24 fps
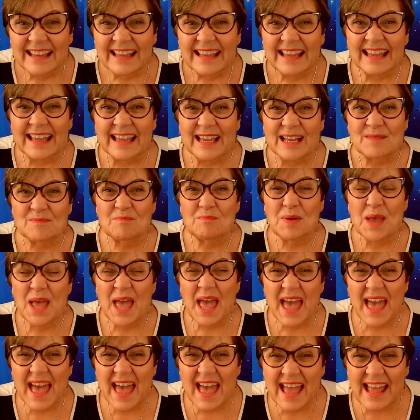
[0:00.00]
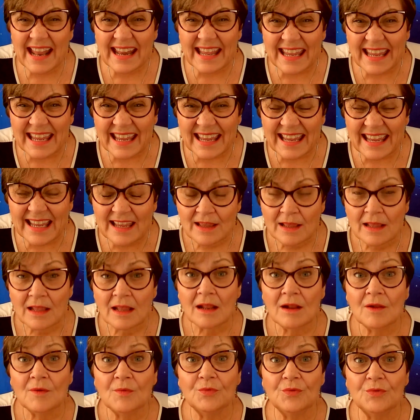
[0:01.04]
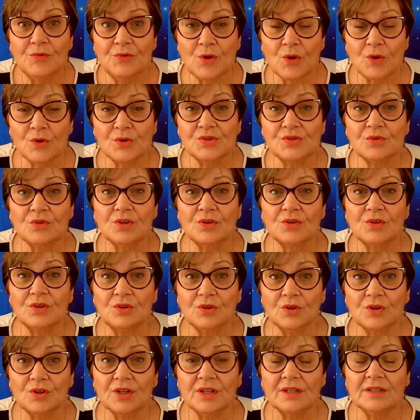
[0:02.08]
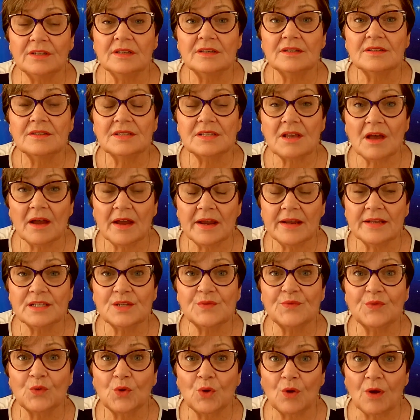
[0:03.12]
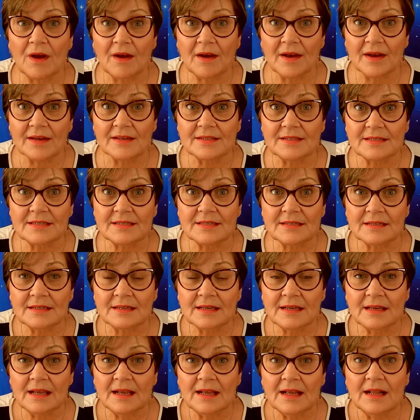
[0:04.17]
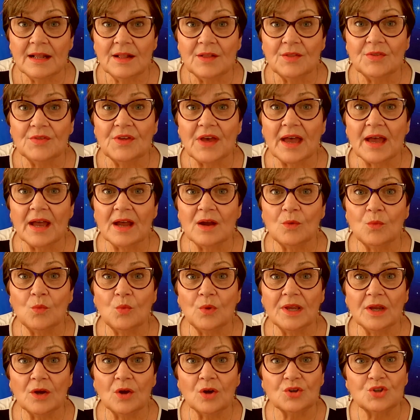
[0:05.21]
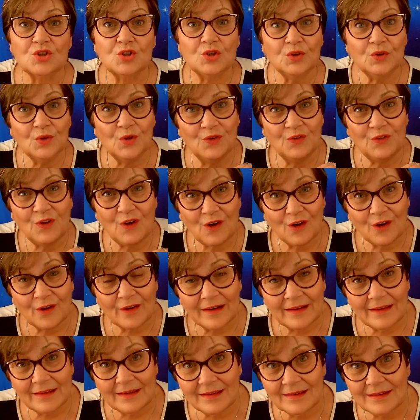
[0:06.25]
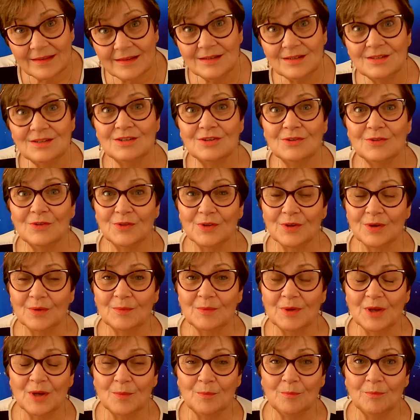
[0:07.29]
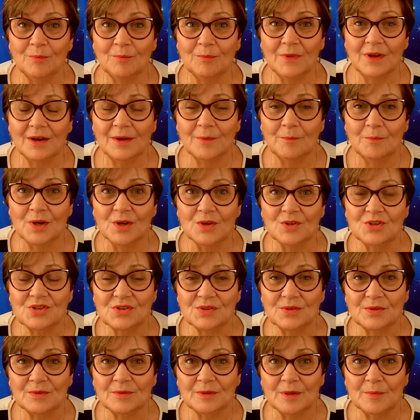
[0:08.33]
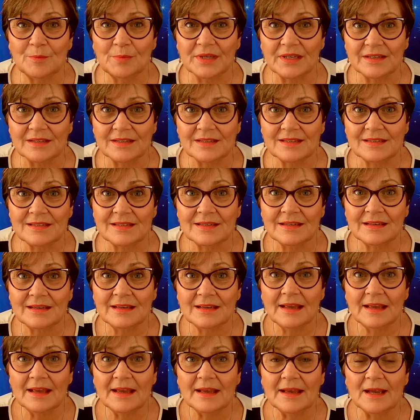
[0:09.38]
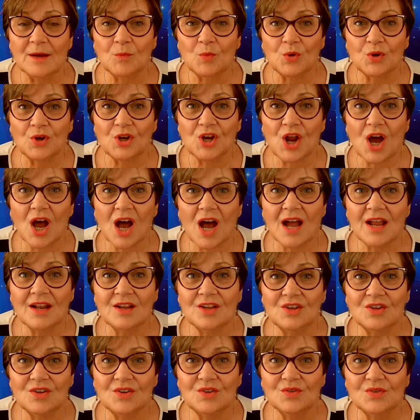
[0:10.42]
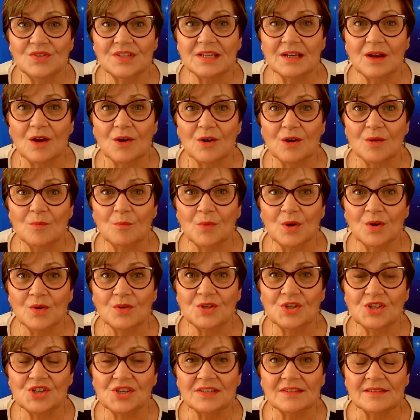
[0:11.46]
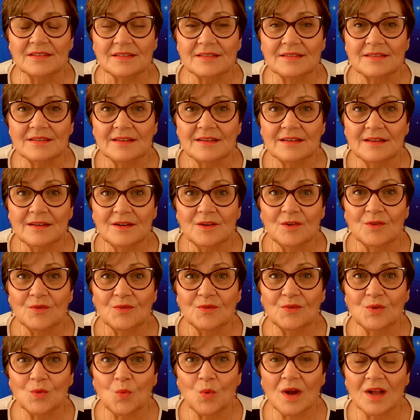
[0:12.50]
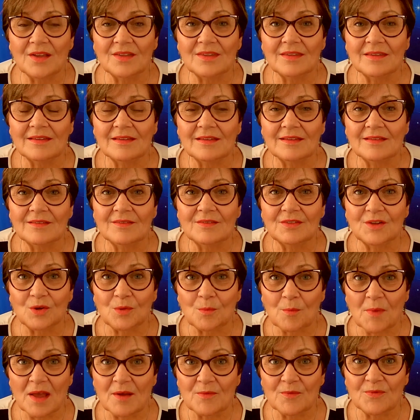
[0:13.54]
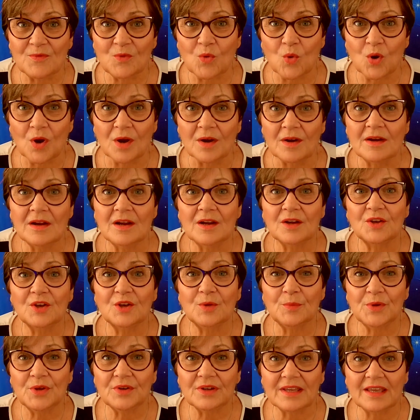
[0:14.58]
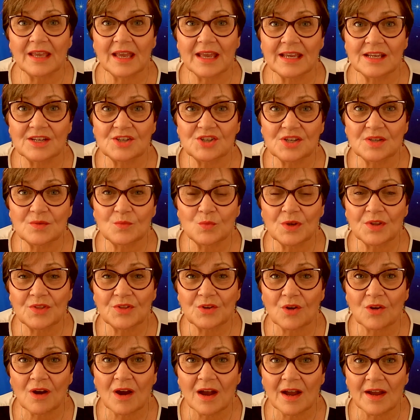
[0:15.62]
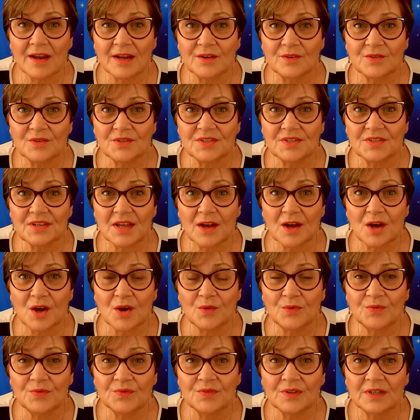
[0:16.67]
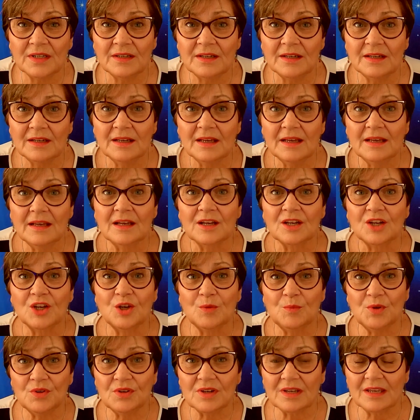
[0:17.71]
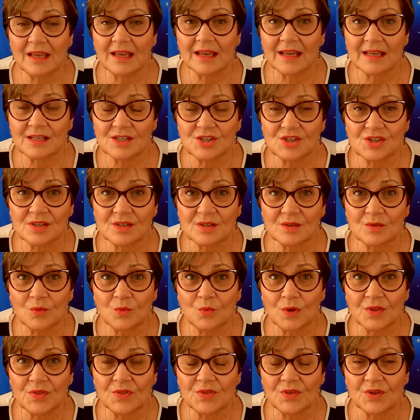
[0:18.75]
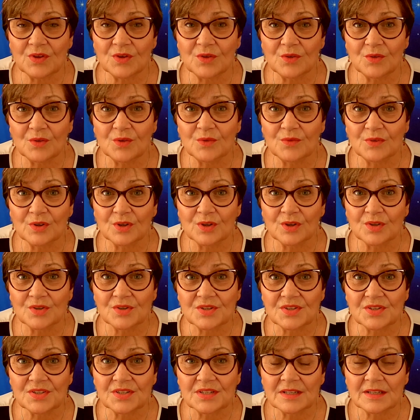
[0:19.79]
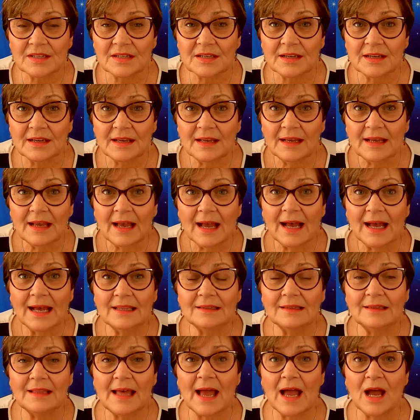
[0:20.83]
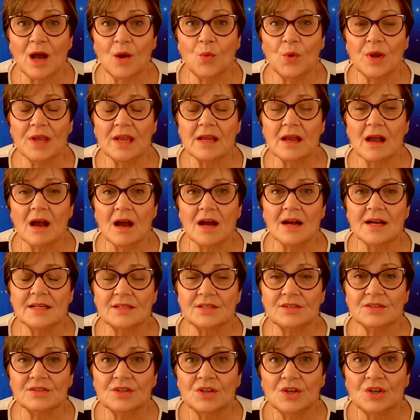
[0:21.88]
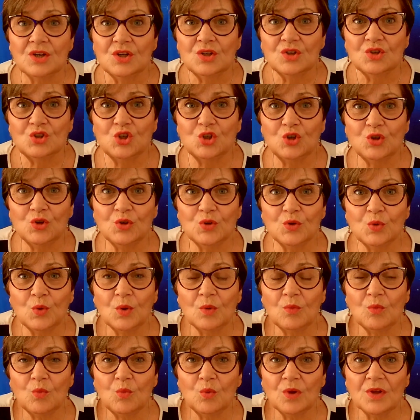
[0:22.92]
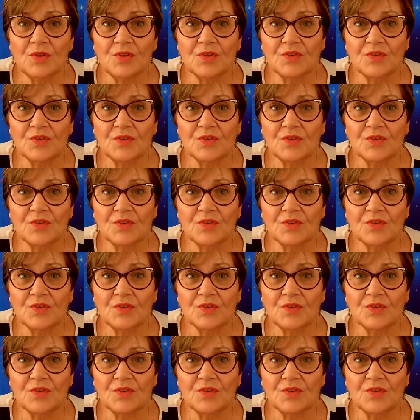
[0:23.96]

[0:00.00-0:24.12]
and petty. Those are good signs for us that we are too far into the emotional abyss and we're not using our emotions for what they're meant for. Communication with our higher self, communication with the universe, allowing us to, with